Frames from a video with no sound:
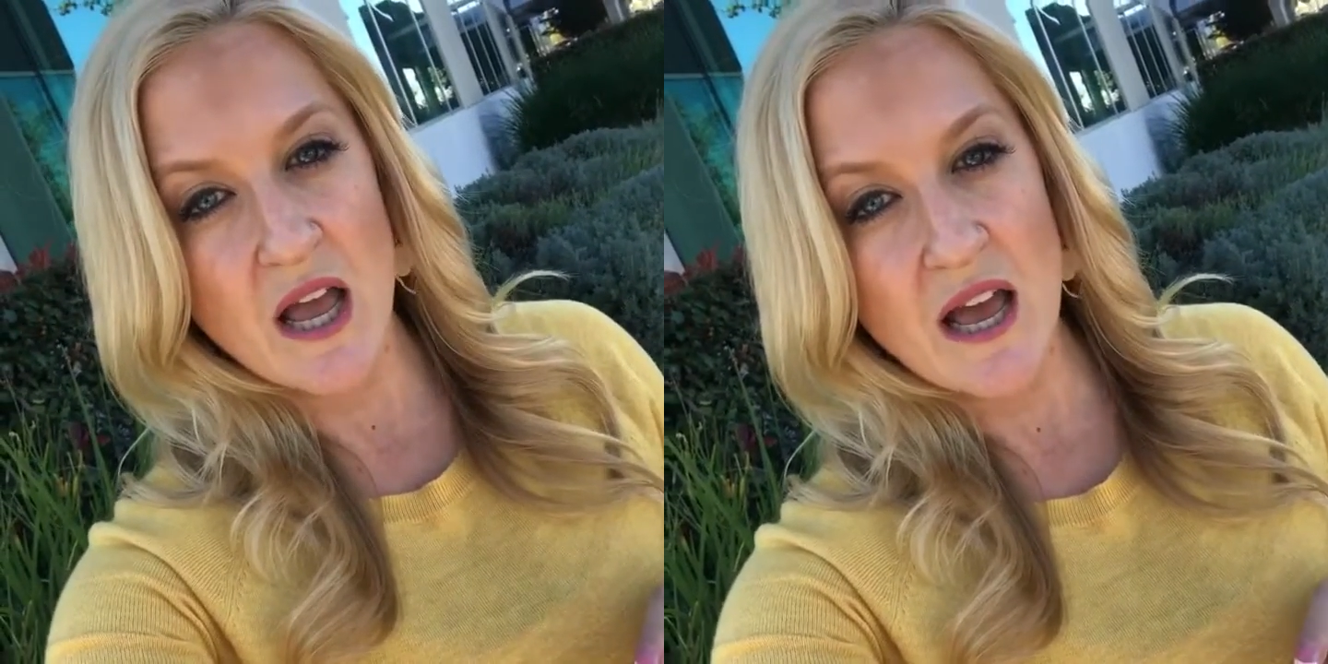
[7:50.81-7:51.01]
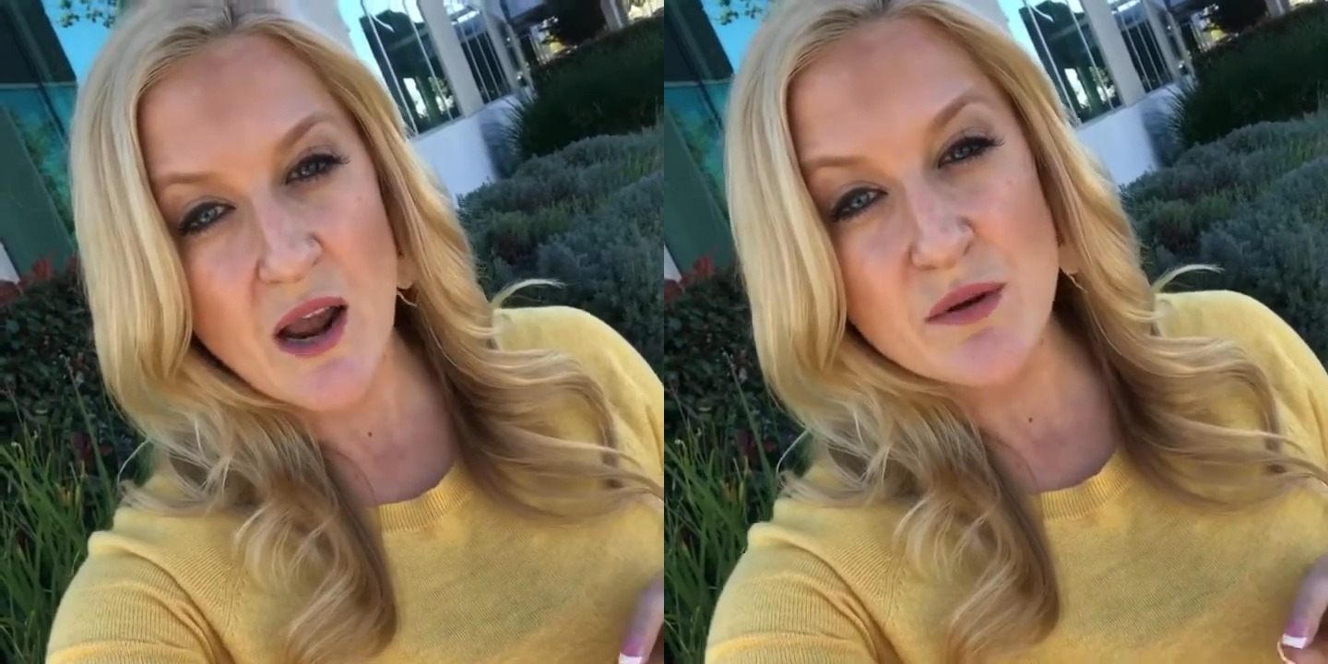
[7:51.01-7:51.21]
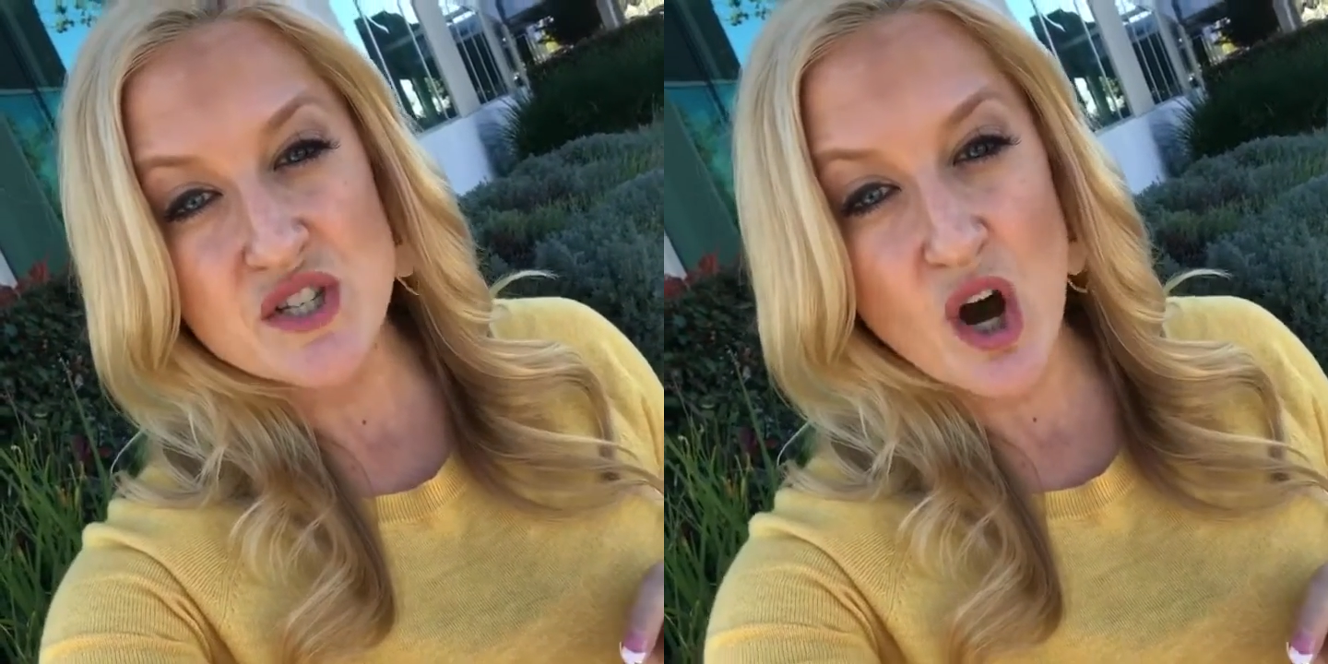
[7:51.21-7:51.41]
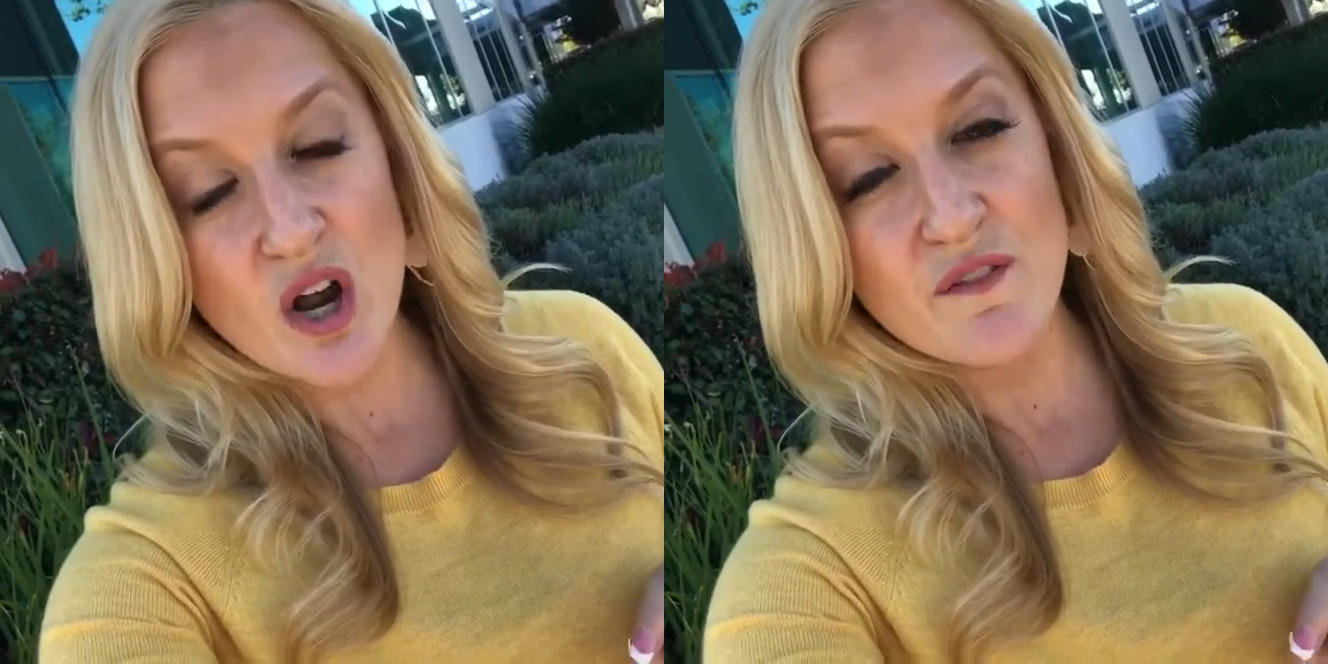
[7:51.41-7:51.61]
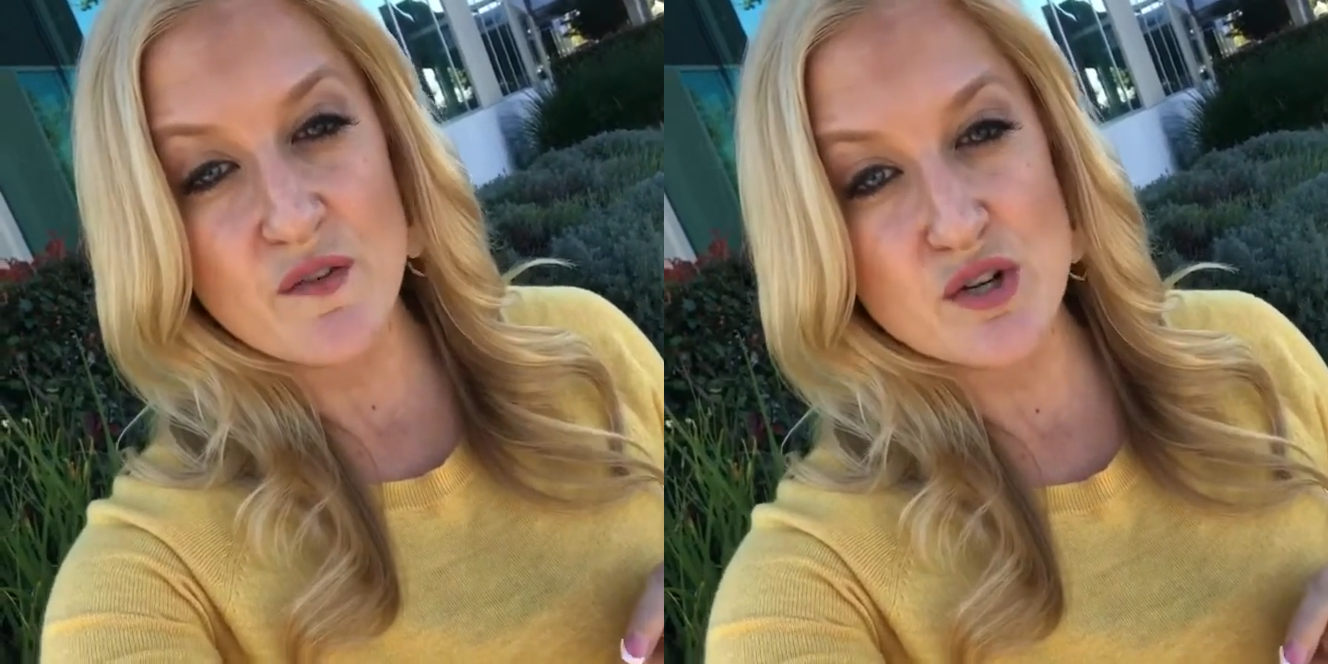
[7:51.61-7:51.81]
and I was
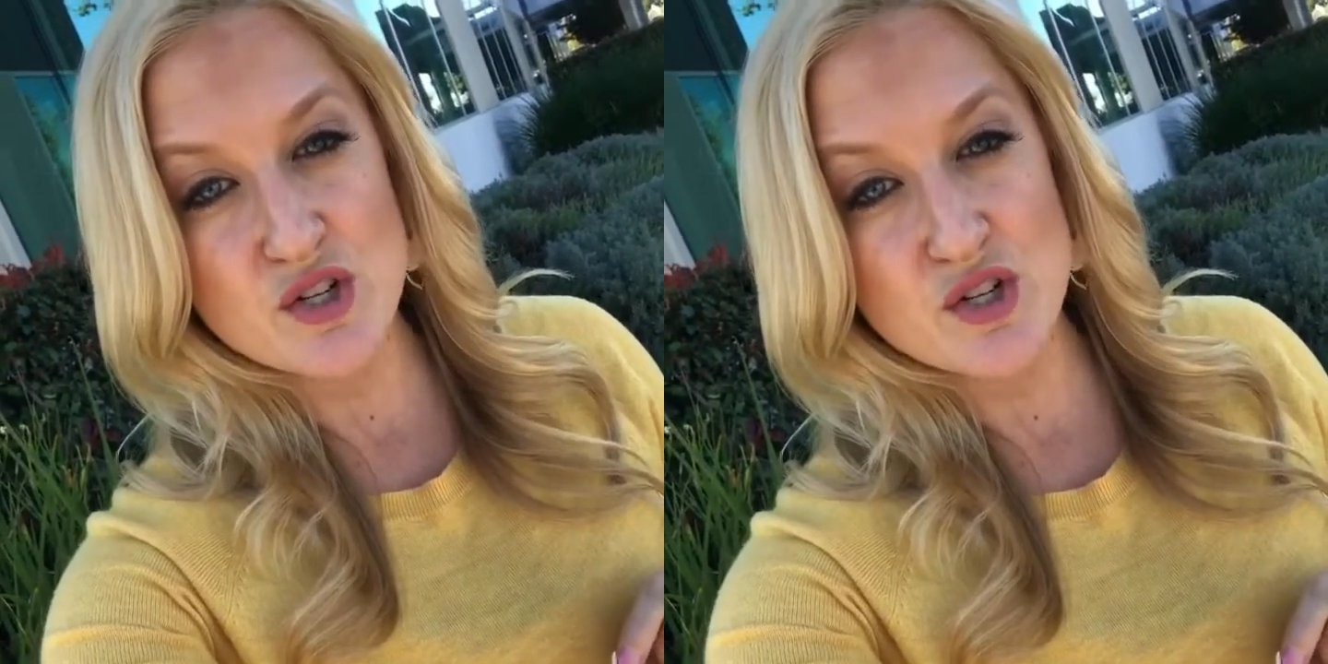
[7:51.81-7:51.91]
gone for